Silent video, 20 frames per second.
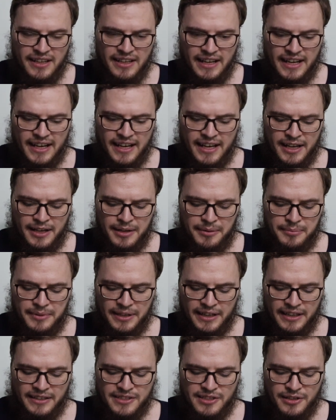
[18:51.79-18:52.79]

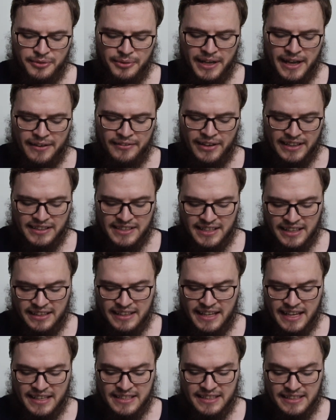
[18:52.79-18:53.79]
and so we have like
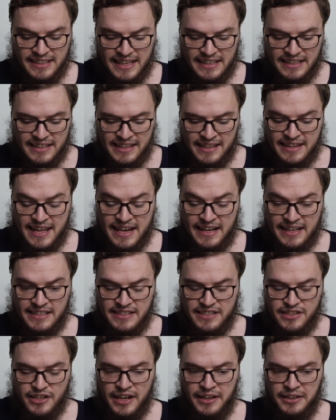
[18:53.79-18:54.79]
teen that
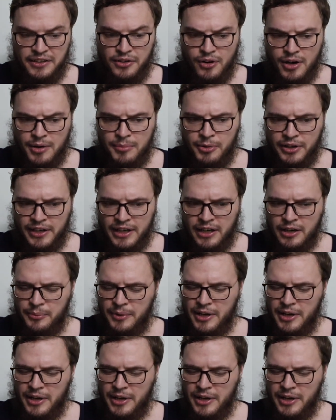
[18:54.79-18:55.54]
is normal here.